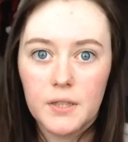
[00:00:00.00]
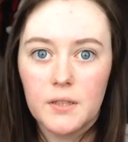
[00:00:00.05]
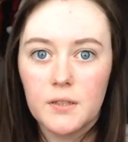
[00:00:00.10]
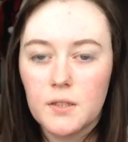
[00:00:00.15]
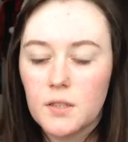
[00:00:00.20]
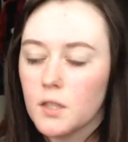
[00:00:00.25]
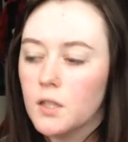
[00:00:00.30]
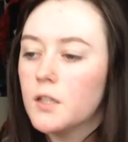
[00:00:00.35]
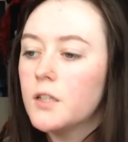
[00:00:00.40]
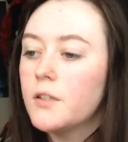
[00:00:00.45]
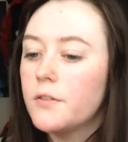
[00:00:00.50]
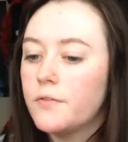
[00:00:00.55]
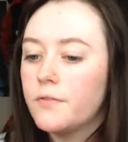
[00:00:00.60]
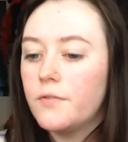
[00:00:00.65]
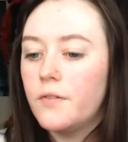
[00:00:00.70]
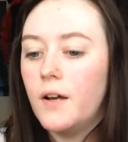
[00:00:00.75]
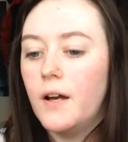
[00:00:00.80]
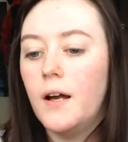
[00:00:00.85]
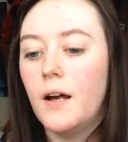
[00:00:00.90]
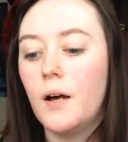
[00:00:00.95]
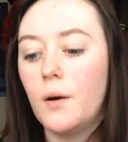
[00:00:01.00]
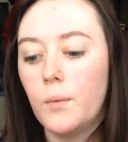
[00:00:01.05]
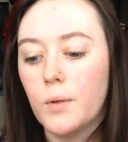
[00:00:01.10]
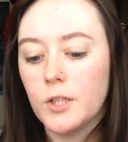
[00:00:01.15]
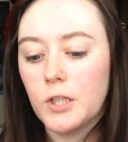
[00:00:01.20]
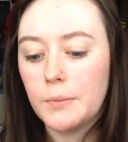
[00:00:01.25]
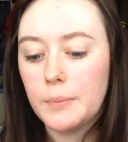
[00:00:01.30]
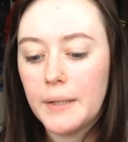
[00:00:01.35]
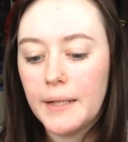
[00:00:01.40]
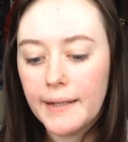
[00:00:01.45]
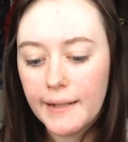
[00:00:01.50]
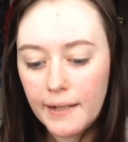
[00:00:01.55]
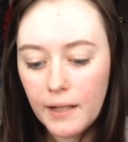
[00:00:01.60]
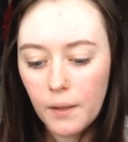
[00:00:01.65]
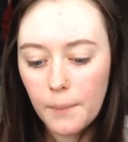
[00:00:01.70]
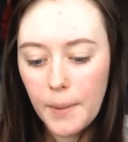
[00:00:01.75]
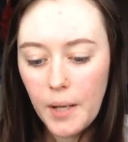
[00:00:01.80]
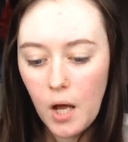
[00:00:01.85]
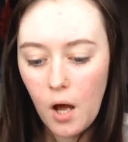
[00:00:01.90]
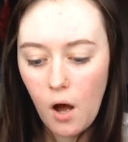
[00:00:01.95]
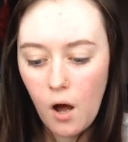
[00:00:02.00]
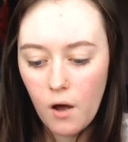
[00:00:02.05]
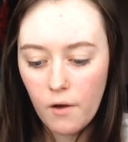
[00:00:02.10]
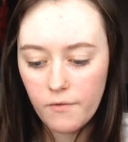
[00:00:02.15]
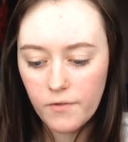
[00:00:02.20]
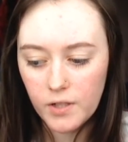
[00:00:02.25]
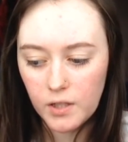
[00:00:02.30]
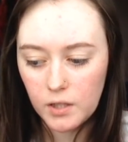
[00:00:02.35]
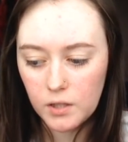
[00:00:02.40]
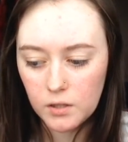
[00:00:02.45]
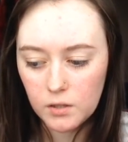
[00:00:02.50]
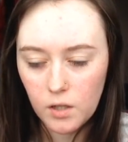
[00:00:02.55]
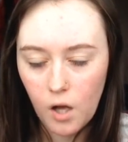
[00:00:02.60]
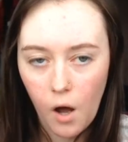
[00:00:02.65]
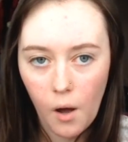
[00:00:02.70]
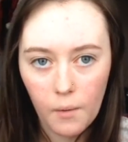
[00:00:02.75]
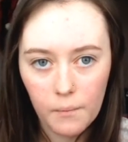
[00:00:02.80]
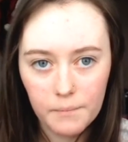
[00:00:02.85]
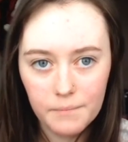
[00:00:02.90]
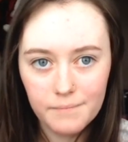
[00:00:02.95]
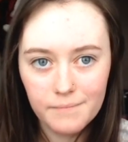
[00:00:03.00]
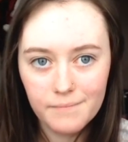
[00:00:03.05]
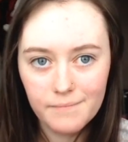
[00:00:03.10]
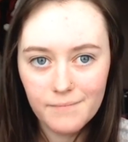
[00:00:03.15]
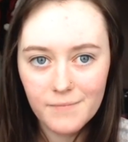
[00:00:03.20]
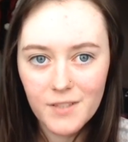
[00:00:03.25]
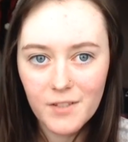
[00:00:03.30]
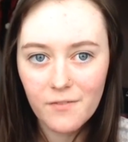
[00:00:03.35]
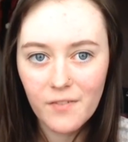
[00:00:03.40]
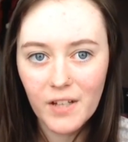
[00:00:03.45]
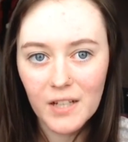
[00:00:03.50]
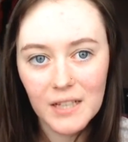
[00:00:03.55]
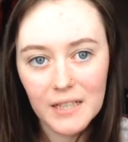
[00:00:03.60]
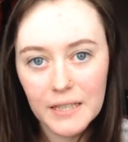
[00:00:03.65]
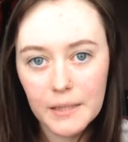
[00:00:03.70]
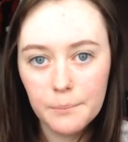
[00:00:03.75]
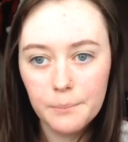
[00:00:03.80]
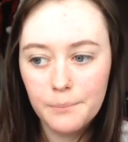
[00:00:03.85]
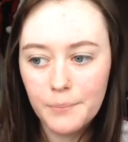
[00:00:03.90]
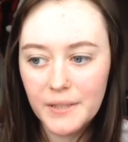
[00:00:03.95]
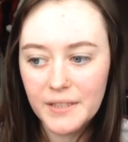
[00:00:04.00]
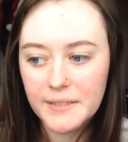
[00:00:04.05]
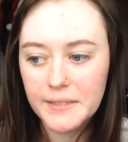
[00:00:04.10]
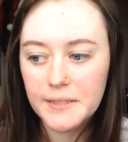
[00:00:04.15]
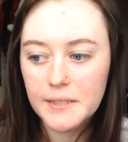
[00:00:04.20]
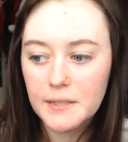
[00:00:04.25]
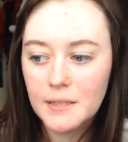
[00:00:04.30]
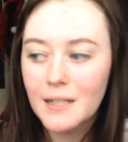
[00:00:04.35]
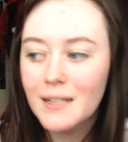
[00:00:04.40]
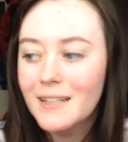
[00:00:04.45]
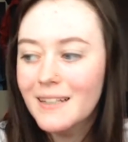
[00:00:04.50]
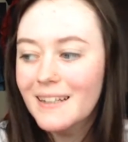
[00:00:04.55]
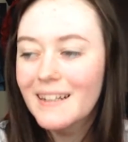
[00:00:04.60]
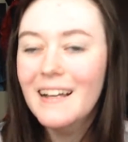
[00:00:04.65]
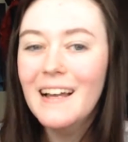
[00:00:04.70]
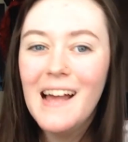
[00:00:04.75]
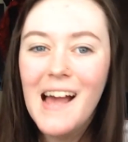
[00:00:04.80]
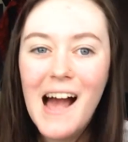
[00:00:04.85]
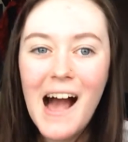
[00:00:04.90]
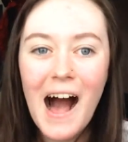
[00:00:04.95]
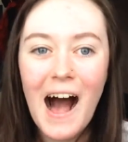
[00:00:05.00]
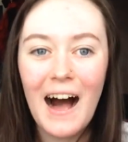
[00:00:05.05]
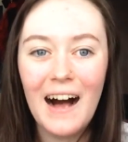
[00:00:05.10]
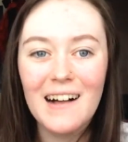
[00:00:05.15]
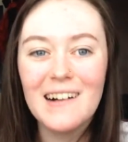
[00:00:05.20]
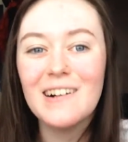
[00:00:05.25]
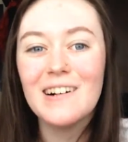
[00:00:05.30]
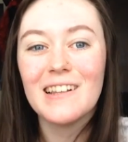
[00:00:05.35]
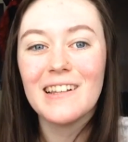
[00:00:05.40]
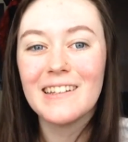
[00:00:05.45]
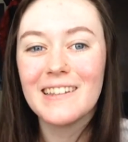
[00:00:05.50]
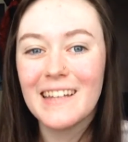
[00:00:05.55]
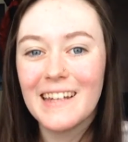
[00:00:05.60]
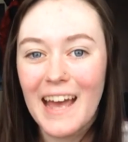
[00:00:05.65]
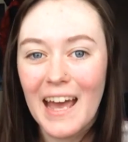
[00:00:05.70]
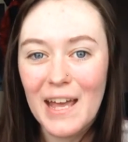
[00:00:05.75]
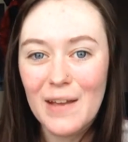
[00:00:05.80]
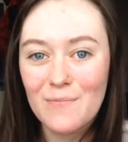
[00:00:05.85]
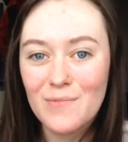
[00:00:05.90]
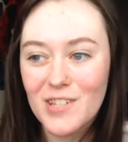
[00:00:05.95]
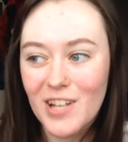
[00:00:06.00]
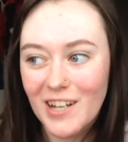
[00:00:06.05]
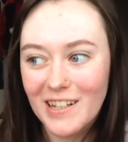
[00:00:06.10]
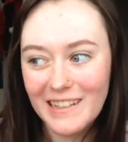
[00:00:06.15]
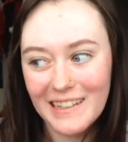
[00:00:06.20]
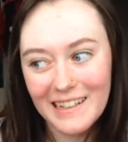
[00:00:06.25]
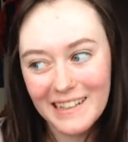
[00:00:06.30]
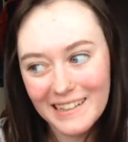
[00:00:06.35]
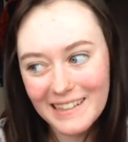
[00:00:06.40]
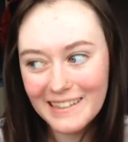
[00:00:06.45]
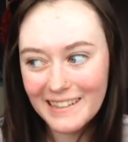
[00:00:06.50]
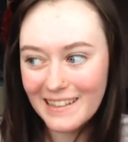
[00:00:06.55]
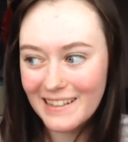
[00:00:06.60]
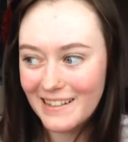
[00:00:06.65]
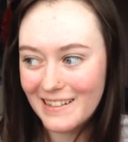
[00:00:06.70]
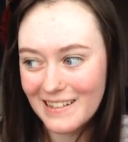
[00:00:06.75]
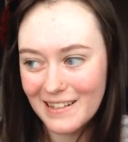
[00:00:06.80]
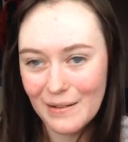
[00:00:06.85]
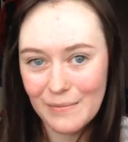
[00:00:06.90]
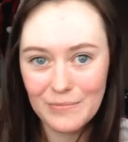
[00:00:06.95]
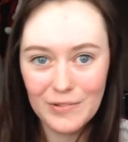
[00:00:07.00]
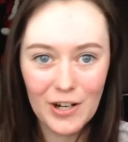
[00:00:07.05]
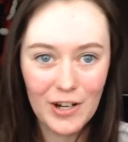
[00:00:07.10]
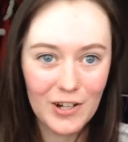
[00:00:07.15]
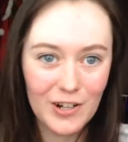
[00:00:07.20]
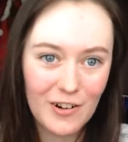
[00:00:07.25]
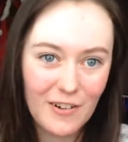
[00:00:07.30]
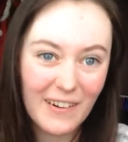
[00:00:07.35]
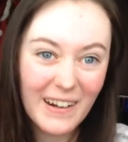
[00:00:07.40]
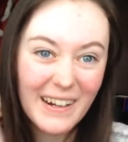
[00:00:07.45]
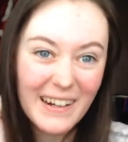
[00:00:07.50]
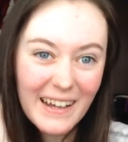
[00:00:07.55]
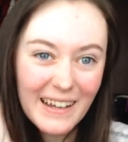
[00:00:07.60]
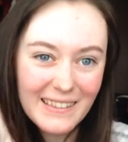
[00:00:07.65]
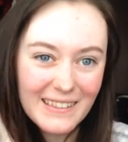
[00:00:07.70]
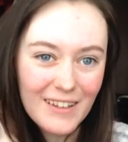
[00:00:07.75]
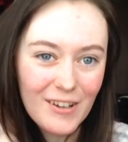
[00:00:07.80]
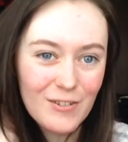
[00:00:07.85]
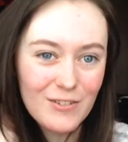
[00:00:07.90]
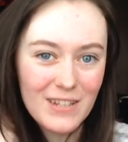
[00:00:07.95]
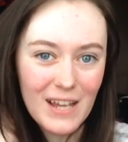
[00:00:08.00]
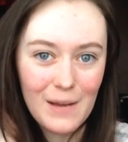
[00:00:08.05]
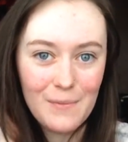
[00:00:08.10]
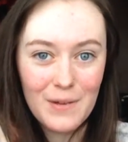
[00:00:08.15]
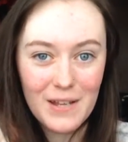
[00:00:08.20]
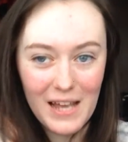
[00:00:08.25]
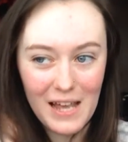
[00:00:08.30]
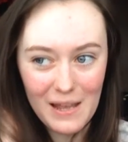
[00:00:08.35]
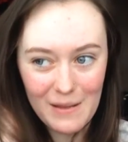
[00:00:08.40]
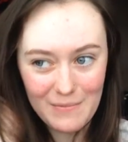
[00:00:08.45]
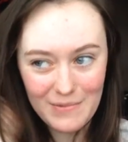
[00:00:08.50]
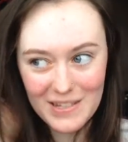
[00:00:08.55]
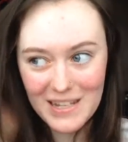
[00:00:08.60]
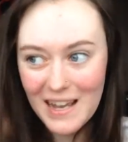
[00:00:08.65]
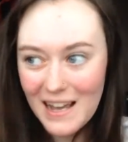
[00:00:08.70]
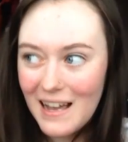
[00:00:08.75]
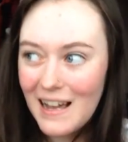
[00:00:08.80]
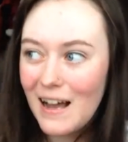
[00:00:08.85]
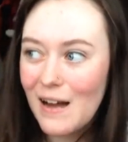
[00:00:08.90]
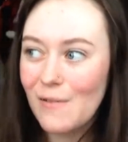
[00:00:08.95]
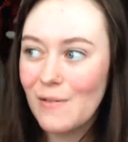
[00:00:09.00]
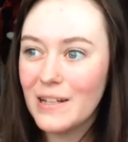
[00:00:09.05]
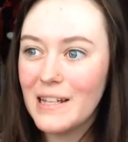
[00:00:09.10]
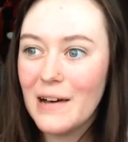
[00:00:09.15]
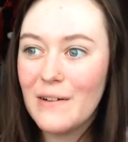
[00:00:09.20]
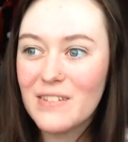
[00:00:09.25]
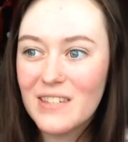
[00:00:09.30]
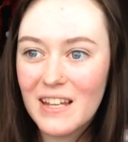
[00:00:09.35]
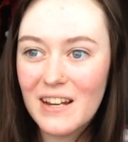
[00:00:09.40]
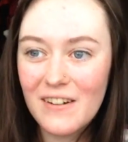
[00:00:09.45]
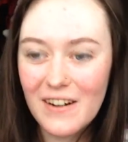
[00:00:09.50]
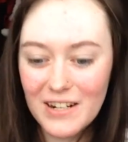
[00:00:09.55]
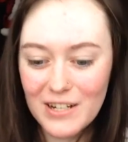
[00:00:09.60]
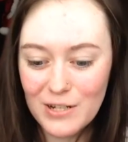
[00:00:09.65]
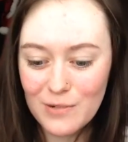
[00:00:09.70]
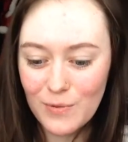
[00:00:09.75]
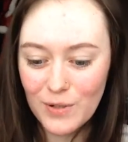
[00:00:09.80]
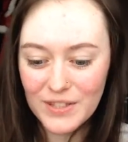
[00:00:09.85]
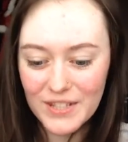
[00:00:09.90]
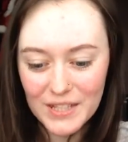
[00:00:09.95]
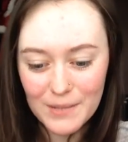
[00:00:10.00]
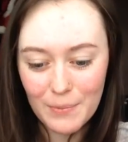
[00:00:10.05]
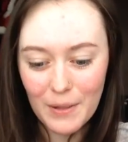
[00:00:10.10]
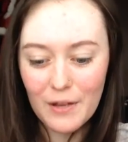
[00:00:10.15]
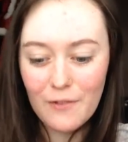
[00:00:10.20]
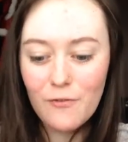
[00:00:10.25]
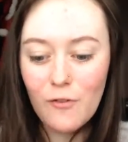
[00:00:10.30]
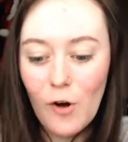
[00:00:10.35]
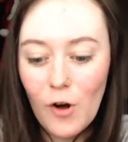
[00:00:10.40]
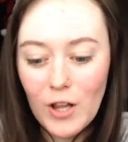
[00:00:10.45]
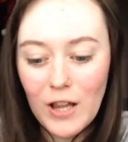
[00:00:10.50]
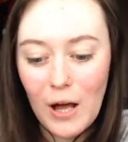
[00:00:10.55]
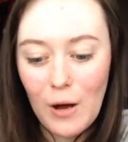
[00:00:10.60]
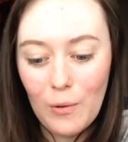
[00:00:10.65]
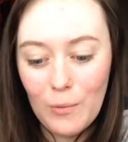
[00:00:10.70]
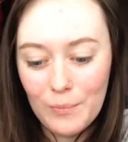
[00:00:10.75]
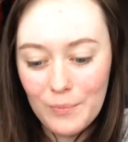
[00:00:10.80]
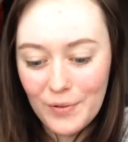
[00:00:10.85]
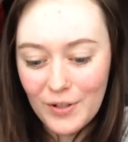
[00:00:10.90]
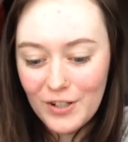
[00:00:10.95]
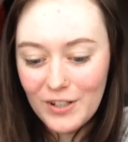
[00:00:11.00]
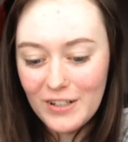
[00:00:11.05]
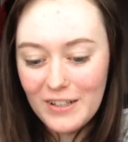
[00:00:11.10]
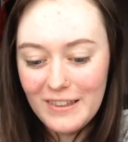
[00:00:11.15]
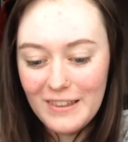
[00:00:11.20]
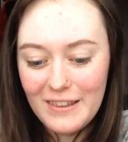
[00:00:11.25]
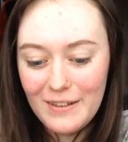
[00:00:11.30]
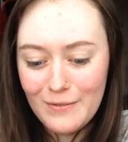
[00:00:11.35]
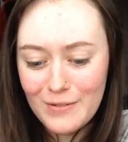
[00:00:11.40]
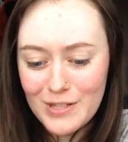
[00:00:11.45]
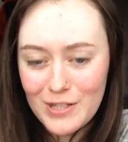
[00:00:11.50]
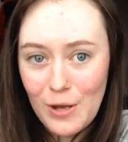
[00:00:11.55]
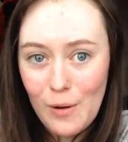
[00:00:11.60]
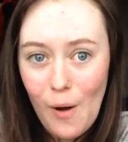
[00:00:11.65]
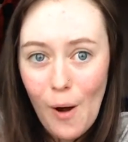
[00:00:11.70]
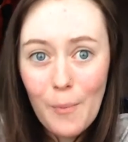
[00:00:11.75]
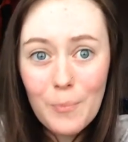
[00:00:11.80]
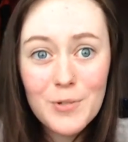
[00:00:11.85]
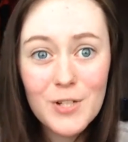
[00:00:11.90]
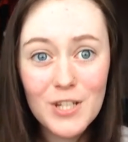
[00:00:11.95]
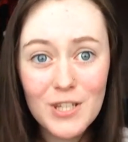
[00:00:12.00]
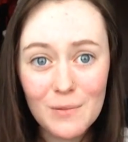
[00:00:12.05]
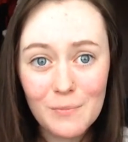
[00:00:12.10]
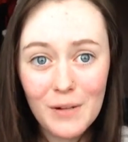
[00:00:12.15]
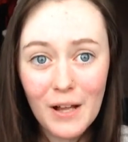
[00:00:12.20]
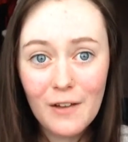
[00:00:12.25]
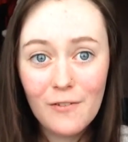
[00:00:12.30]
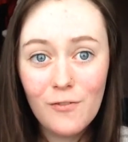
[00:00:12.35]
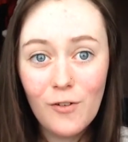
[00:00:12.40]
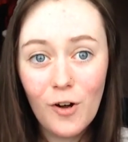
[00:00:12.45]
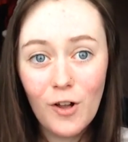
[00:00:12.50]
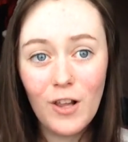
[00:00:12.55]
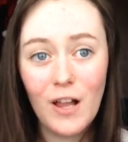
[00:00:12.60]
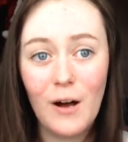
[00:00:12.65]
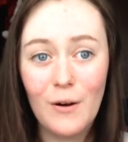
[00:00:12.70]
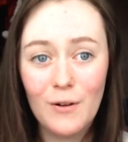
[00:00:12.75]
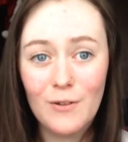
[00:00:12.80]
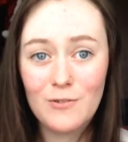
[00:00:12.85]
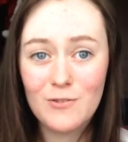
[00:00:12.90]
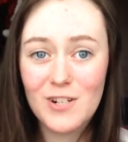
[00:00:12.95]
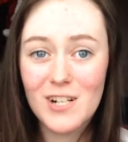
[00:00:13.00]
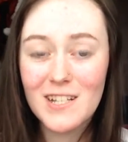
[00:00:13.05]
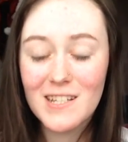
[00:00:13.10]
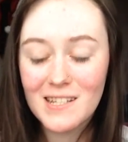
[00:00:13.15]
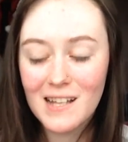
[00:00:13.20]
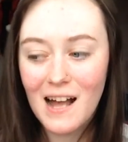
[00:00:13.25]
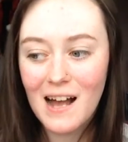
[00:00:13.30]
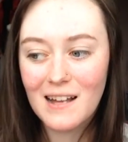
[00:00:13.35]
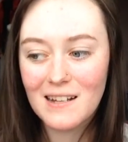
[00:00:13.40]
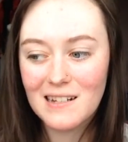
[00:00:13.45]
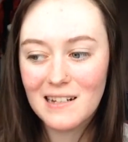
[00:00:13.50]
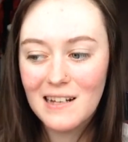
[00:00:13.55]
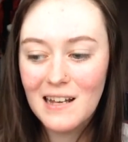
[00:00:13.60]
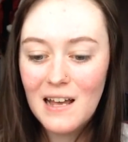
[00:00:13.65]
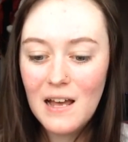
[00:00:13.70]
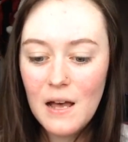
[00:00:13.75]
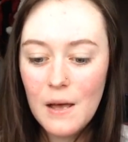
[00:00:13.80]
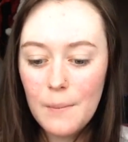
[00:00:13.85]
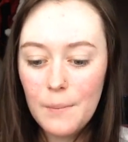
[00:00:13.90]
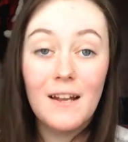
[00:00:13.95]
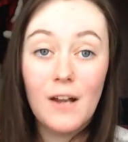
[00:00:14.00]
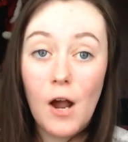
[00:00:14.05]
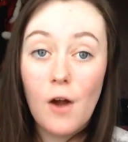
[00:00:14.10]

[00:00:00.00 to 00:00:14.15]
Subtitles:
games and stuff, which I played a little bit of and got severely beaten at all of the games on it because I'm not great at those type of games. And while I was there, I just wanted to play Fallout, but there was no option to play Fallout. I was really sad.